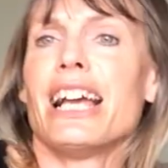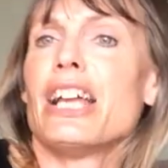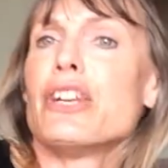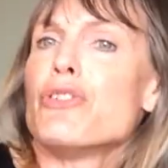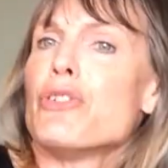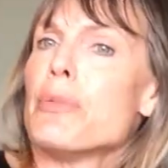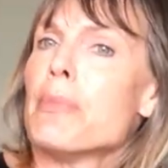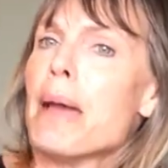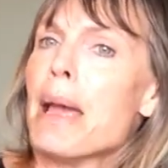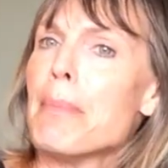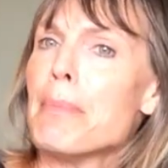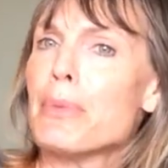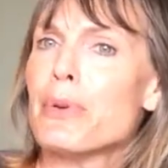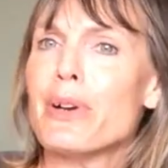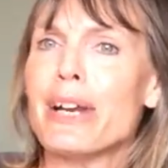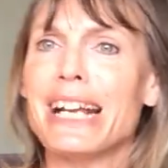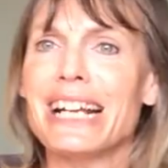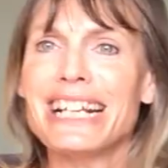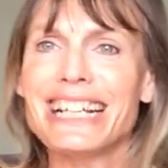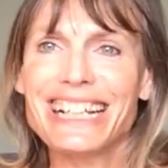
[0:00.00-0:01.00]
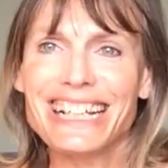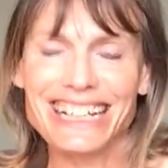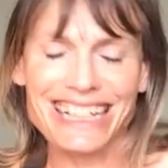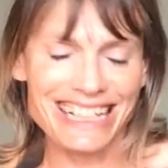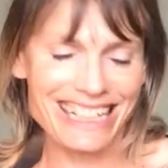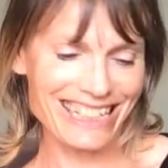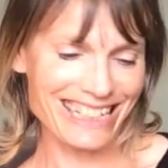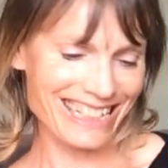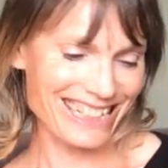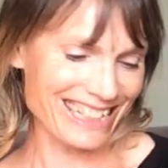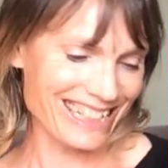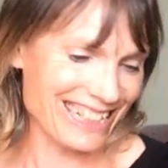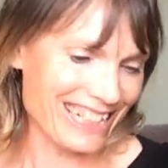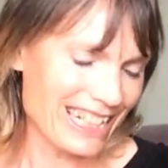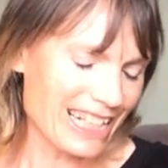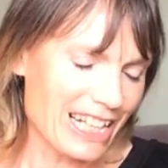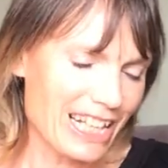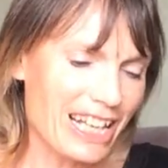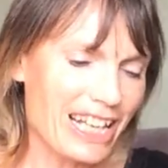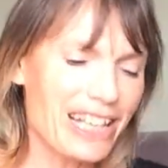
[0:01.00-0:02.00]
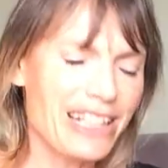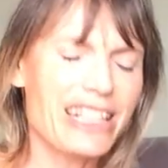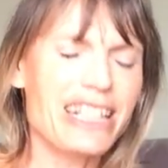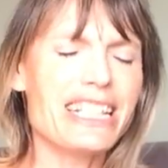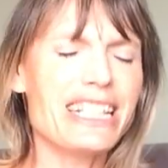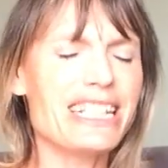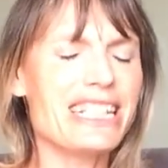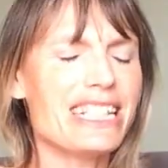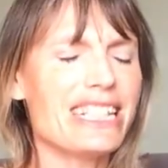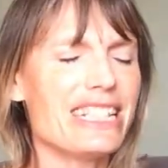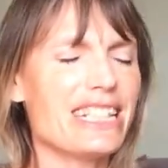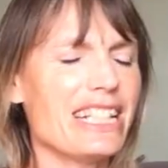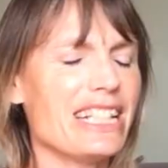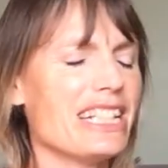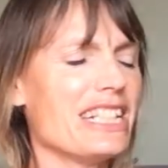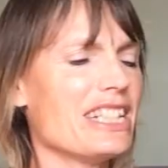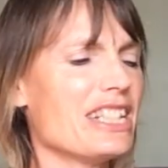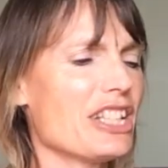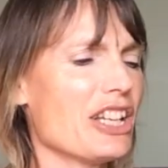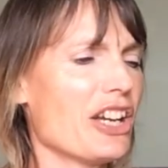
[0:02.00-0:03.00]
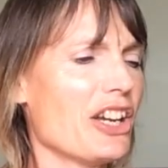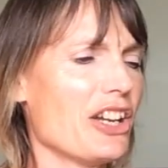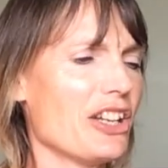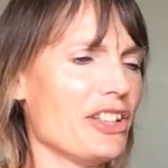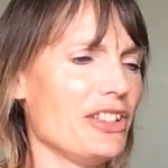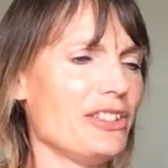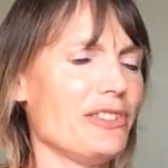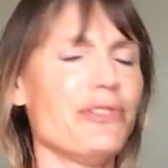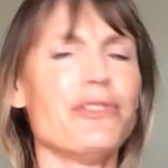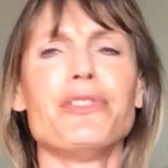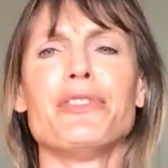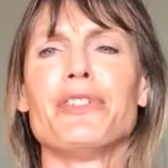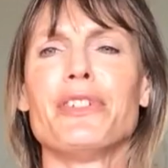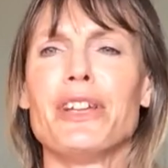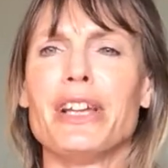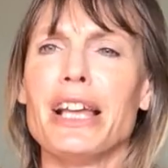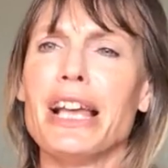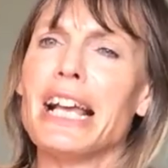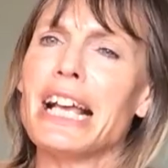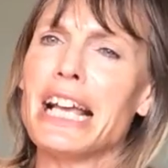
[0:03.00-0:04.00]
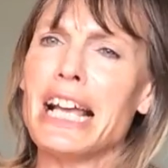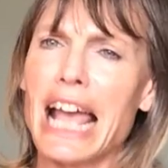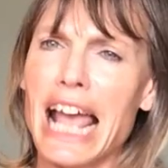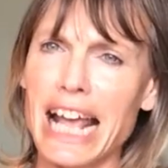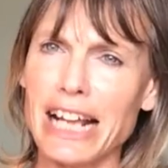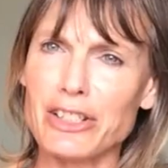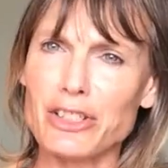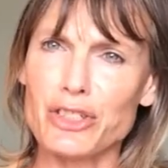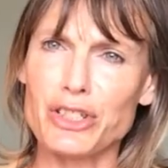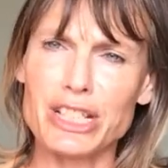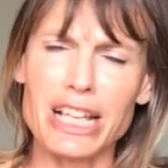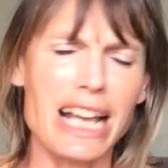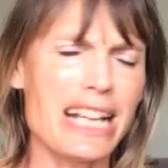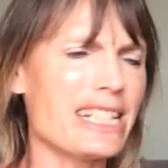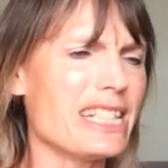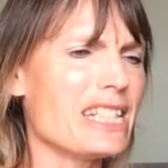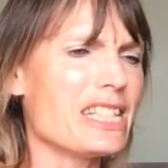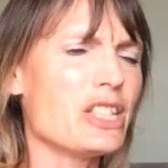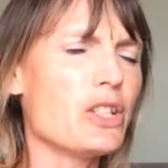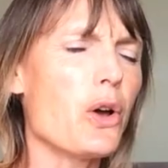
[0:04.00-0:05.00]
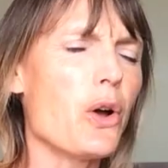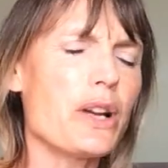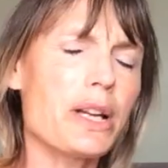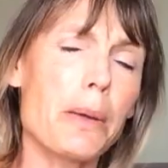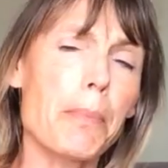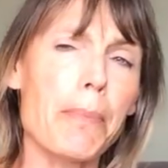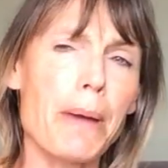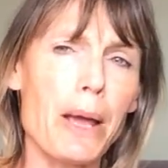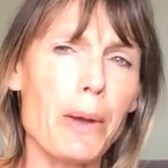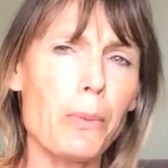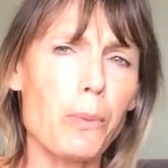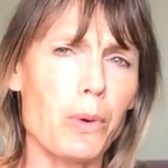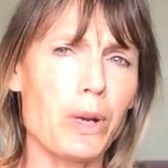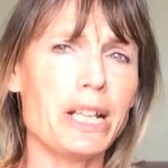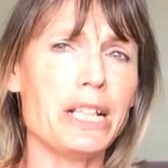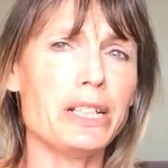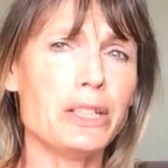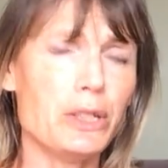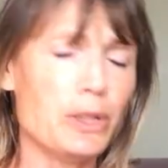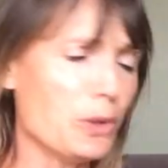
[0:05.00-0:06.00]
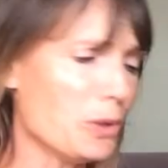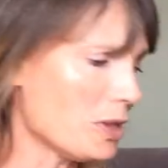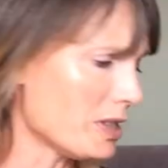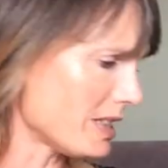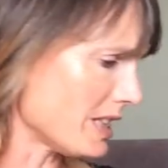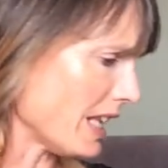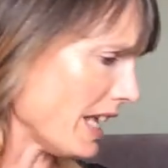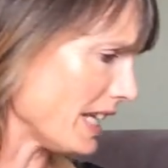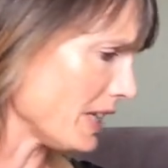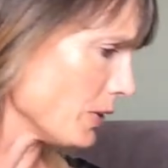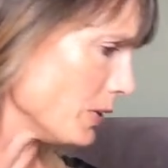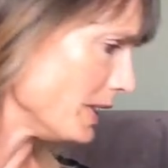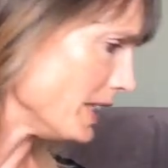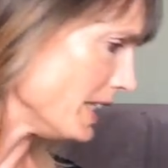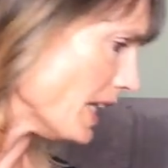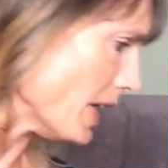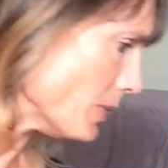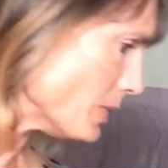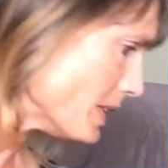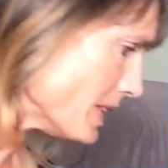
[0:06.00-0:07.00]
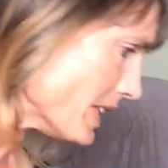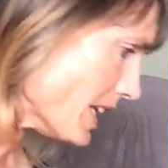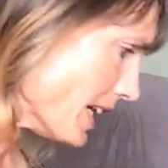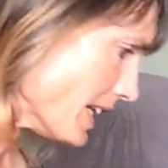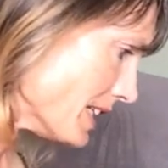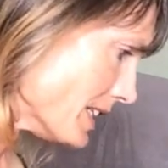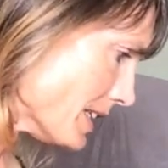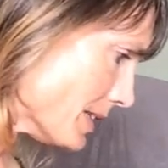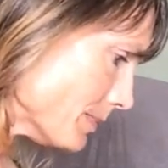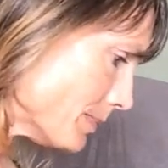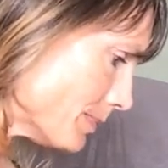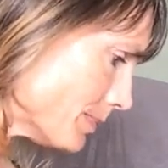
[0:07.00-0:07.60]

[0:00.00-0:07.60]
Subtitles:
And remembering that this is an internal exercise. It's not about what it looks like on the outside.